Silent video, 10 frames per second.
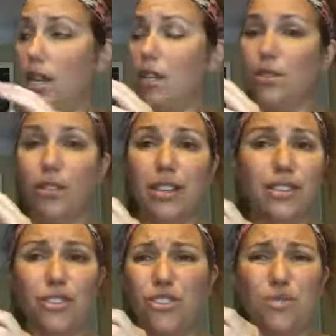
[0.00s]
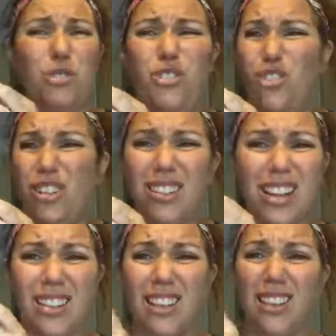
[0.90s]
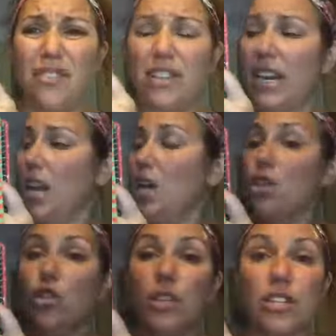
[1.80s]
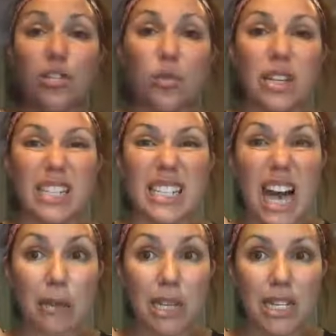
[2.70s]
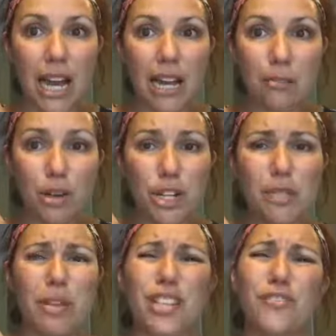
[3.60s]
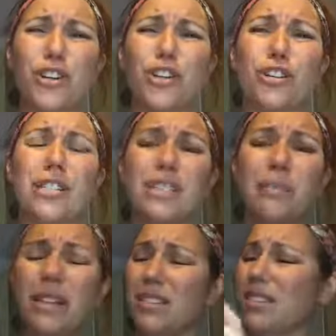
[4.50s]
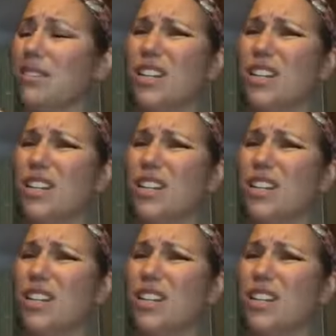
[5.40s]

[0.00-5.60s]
So this was just because I loved it. So this is one of the Tummy Time books, but it's for Christmas.